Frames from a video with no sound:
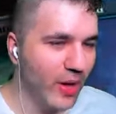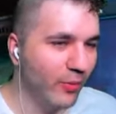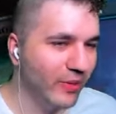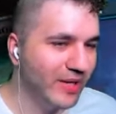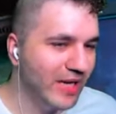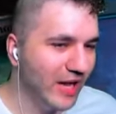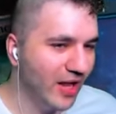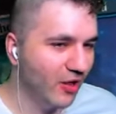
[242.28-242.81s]
We
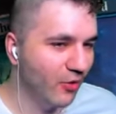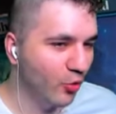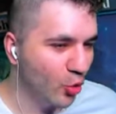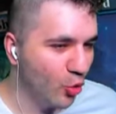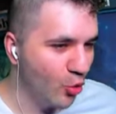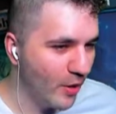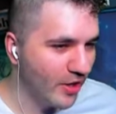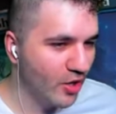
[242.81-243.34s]
need a, a,
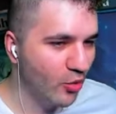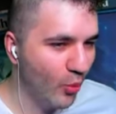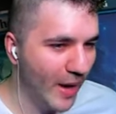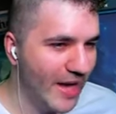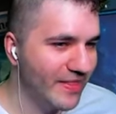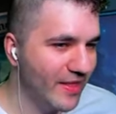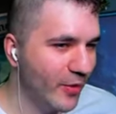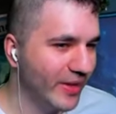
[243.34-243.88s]
quicker way
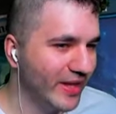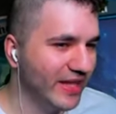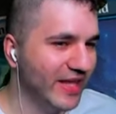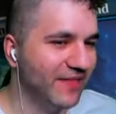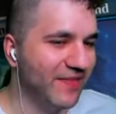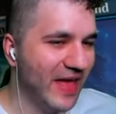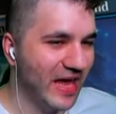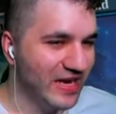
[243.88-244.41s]
that we can get
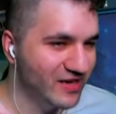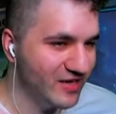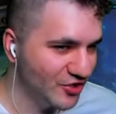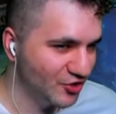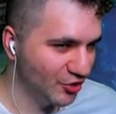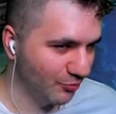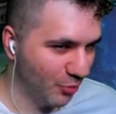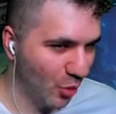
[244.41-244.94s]
that
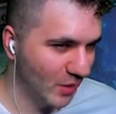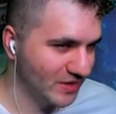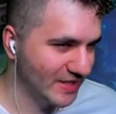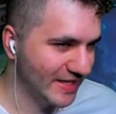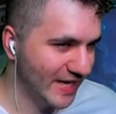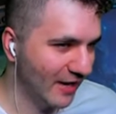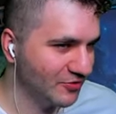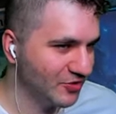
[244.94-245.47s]
initial poison
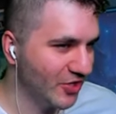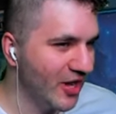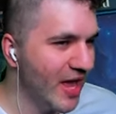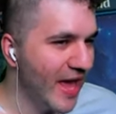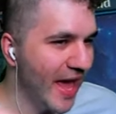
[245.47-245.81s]
counter.